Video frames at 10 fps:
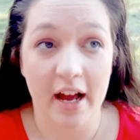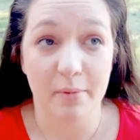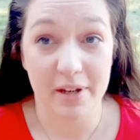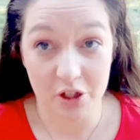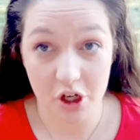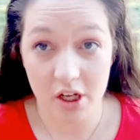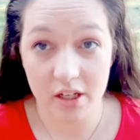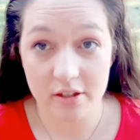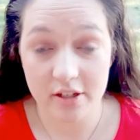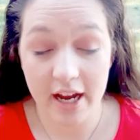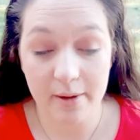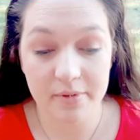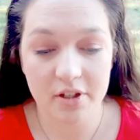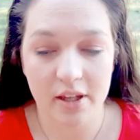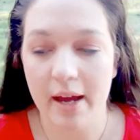in 2 years' time.
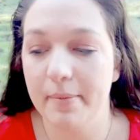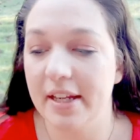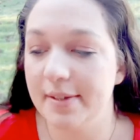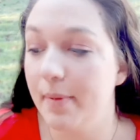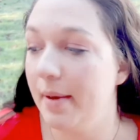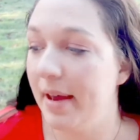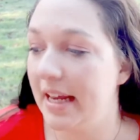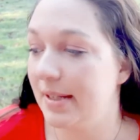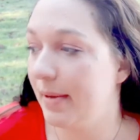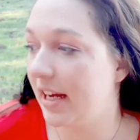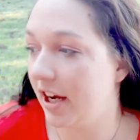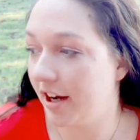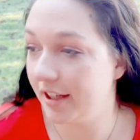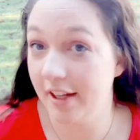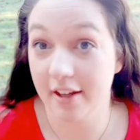So that means my pacemaker
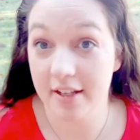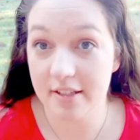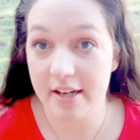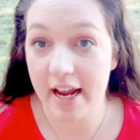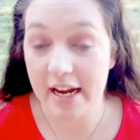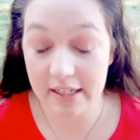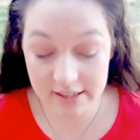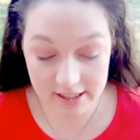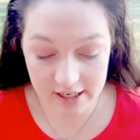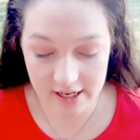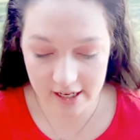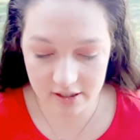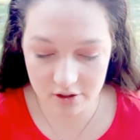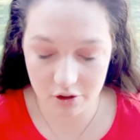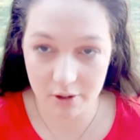only lasted 8
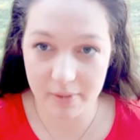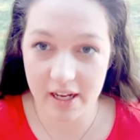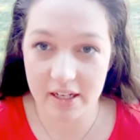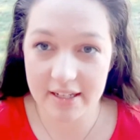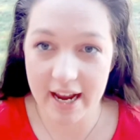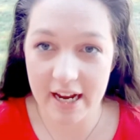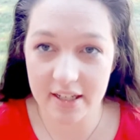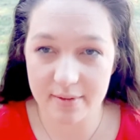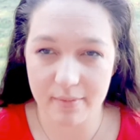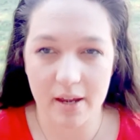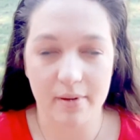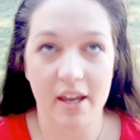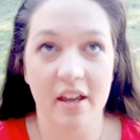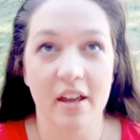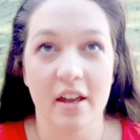years. Normally it takes
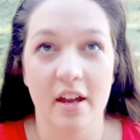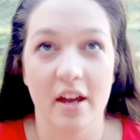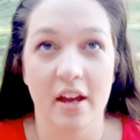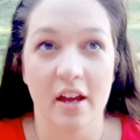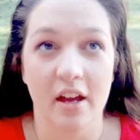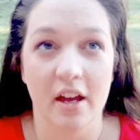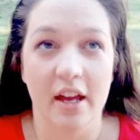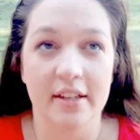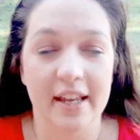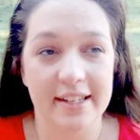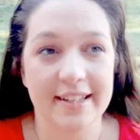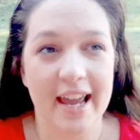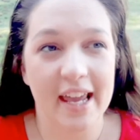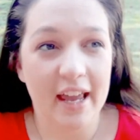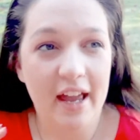maybe, they
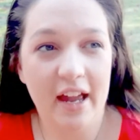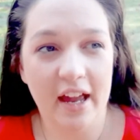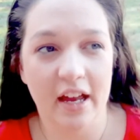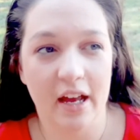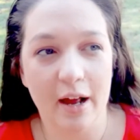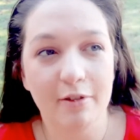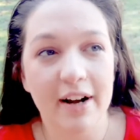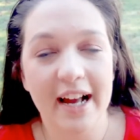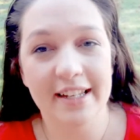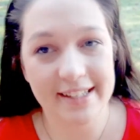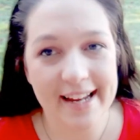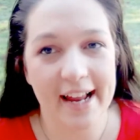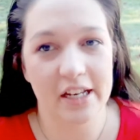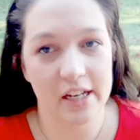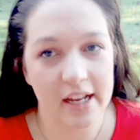say, around
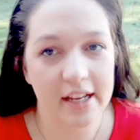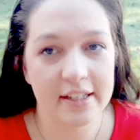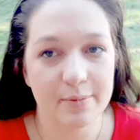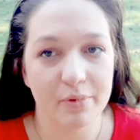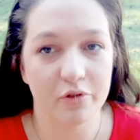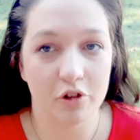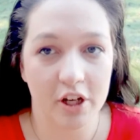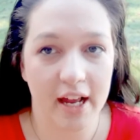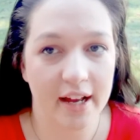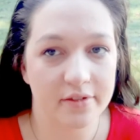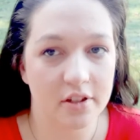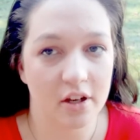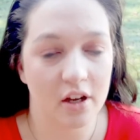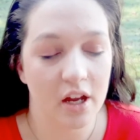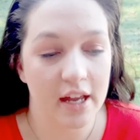10 years before you have
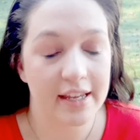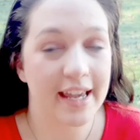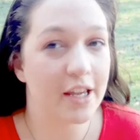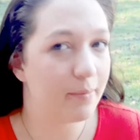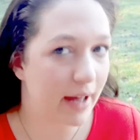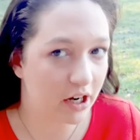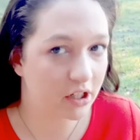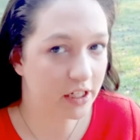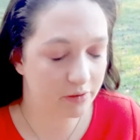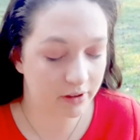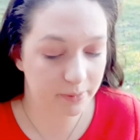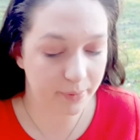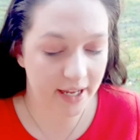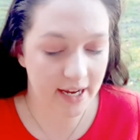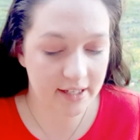to get your battery
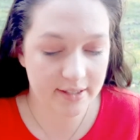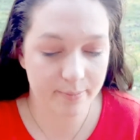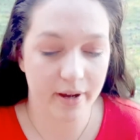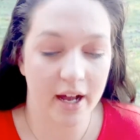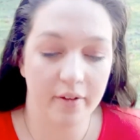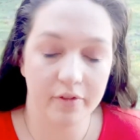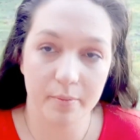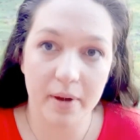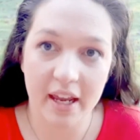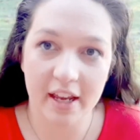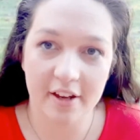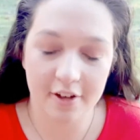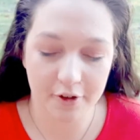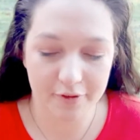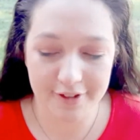replaced, but for me,
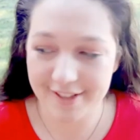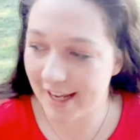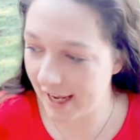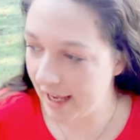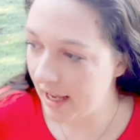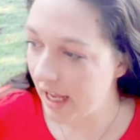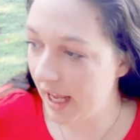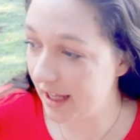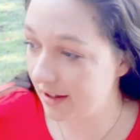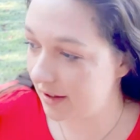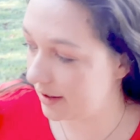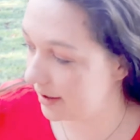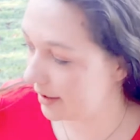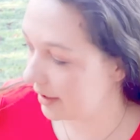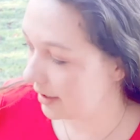obviously, it's